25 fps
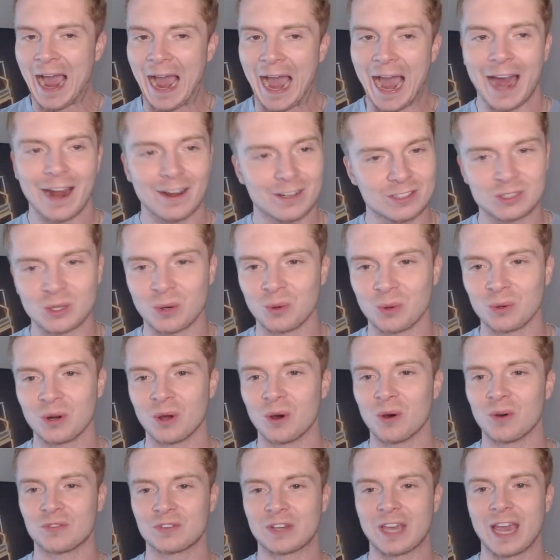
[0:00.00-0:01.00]
I just don't
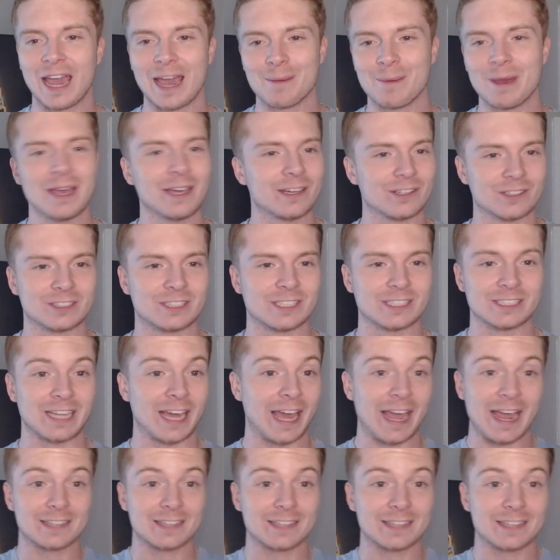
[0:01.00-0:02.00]
know if Cam Akers is the
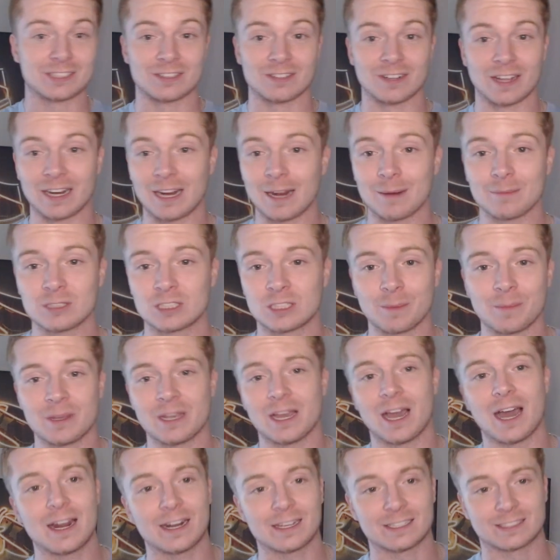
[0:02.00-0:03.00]
answer. Like, I'm just going to be
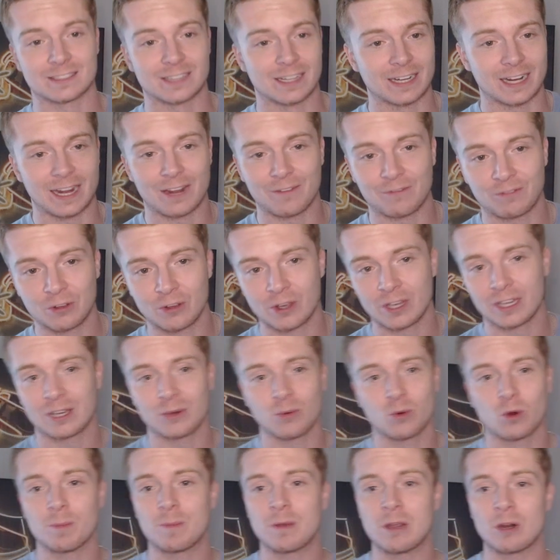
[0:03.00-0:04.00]
honest. Like, I feel like it
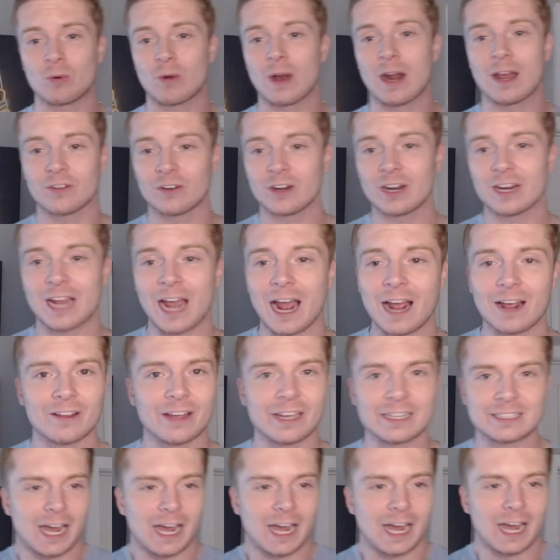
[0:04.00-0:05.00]
would be rather a guy
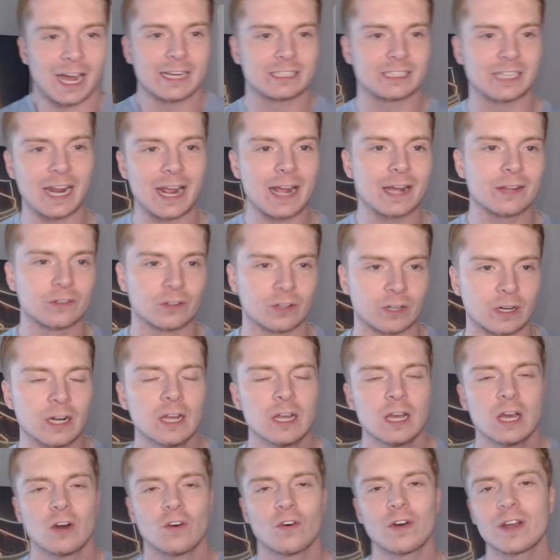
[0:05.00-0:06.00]
like Ty Chandler.
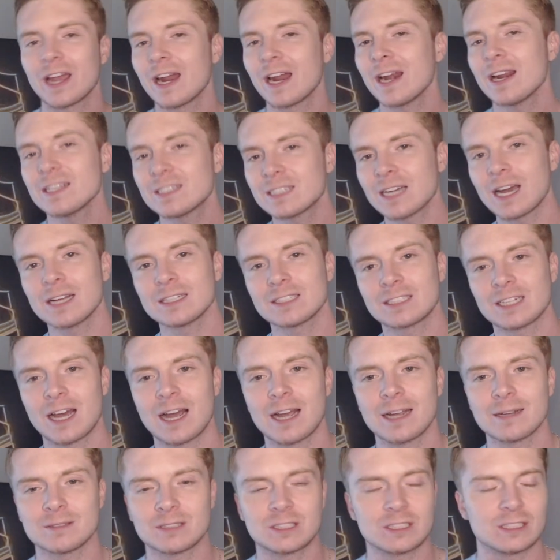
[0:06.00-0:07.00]
Like, anytime
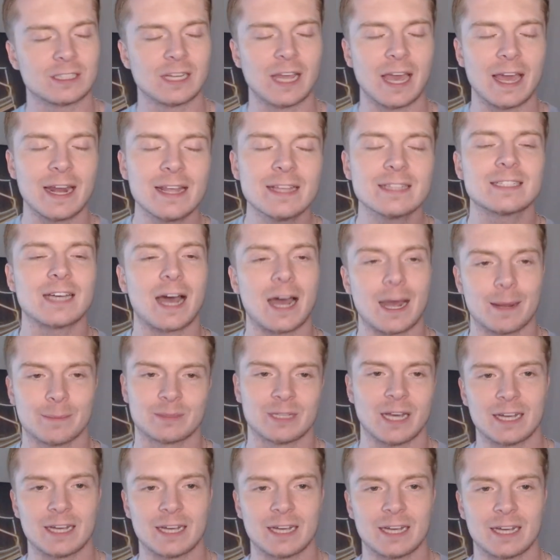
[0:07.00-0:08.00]
Ty
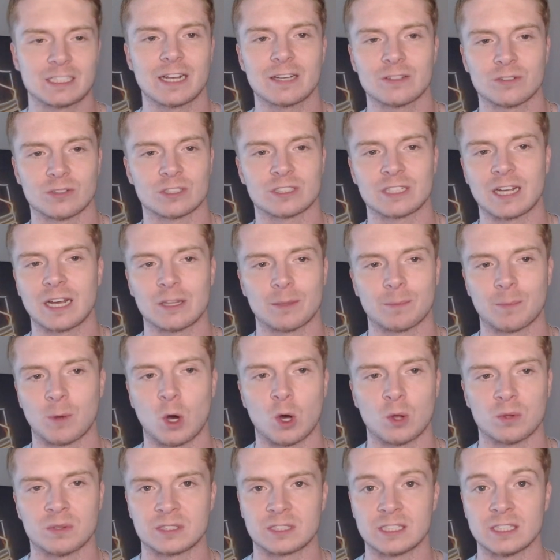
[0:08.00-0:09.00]
Chandler has gotten the
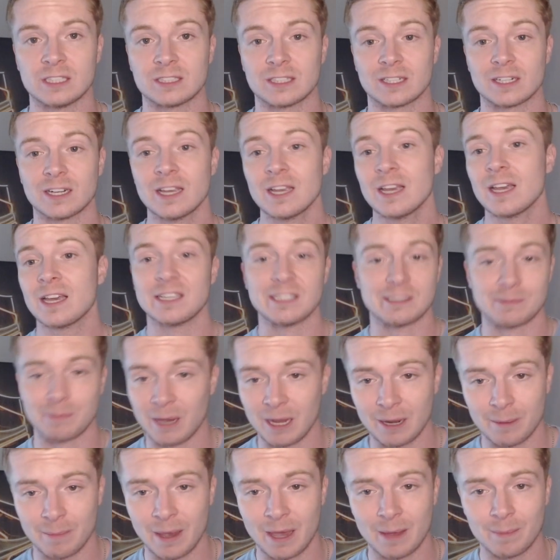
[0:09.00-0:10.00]
ball this season, he's
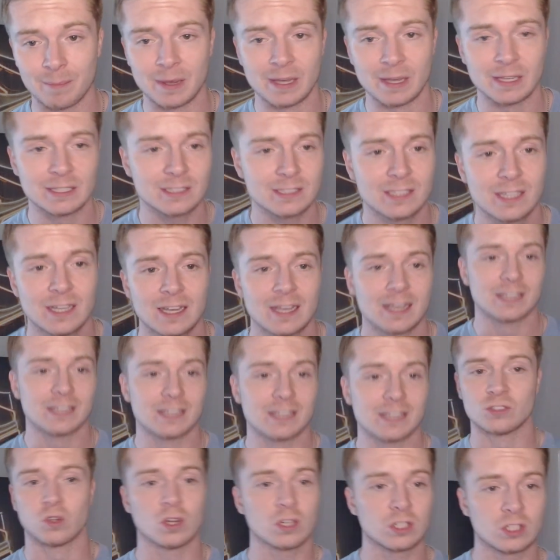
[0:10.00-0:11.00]
made a man miss.
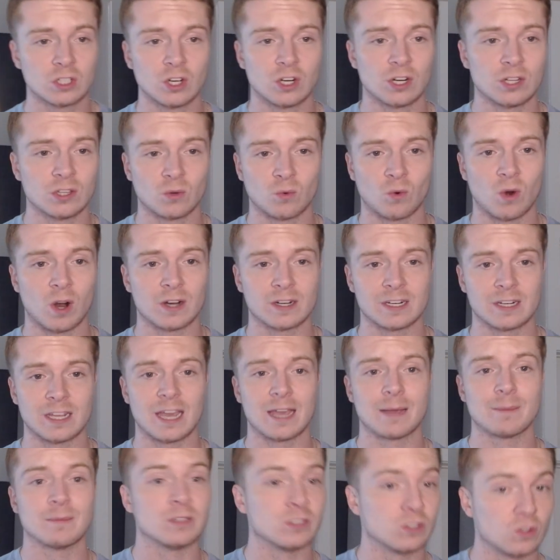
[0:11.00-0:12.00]
He's looked good in the run
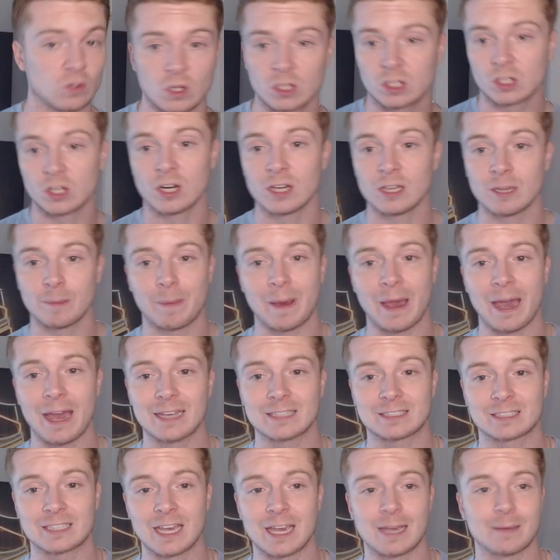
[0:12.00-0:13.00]
game. He's looked good in the
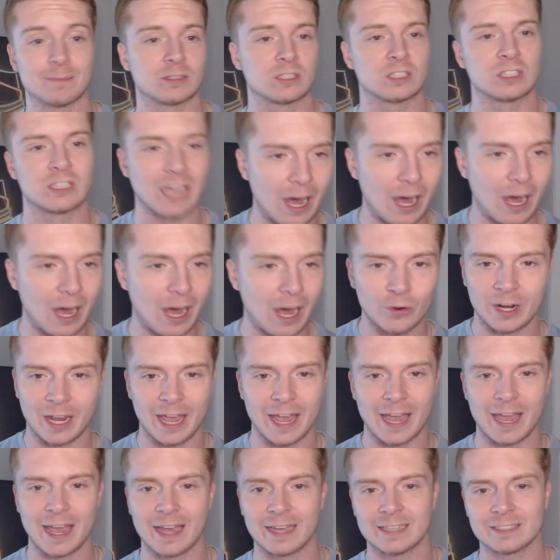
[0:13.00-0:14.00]
pass game. Solid
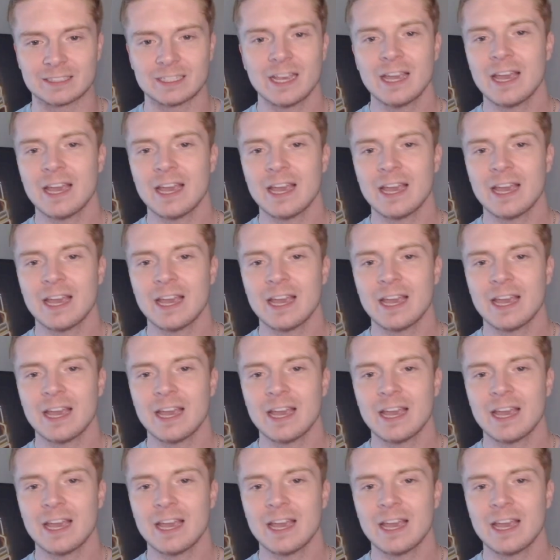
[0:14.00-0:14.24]
hands.